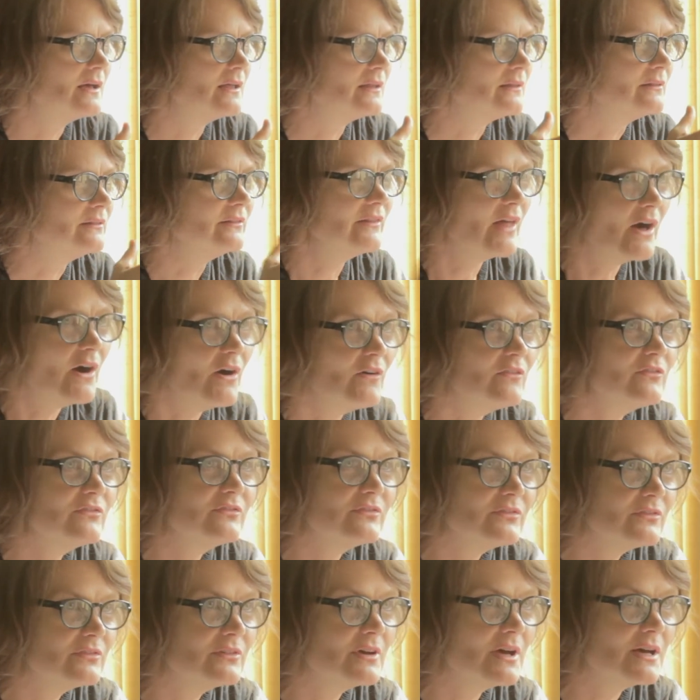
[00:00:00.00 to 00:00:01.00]
love
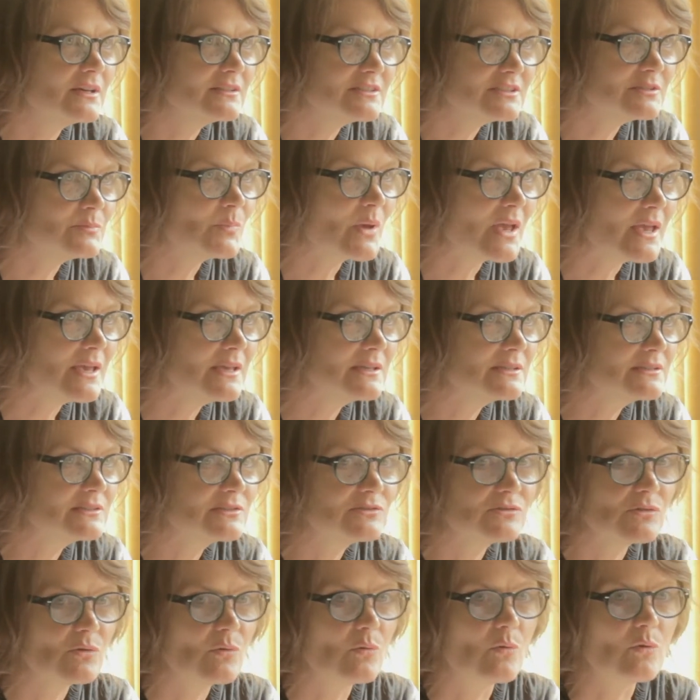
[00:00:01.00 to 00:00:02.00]
a
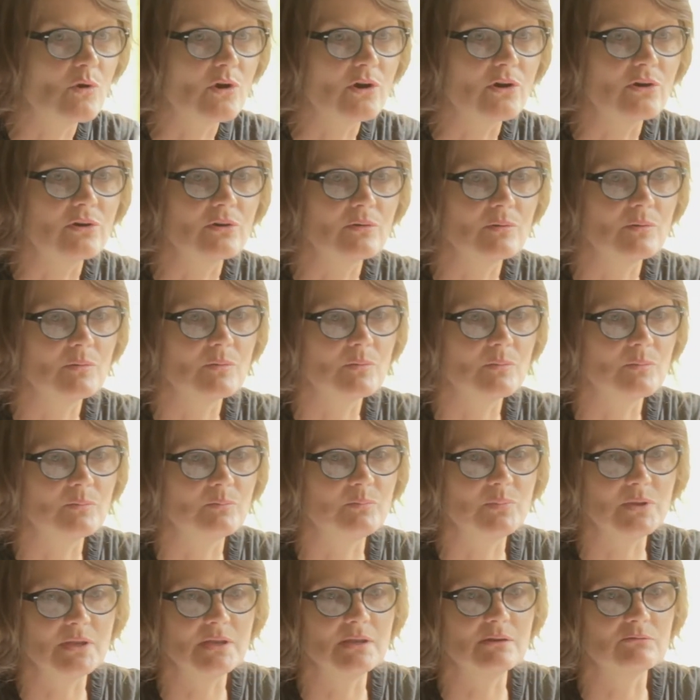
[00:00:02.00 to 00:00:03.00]
space or
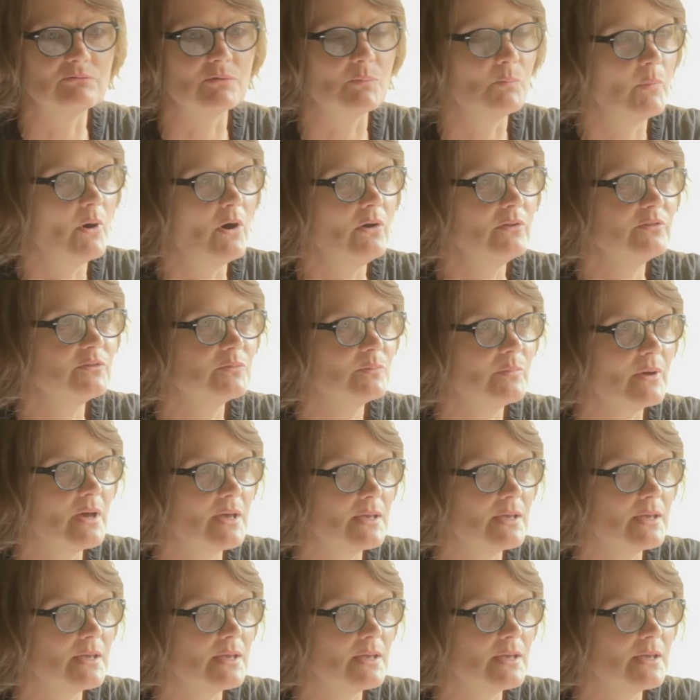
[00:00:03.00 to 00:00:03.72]
be repulsed by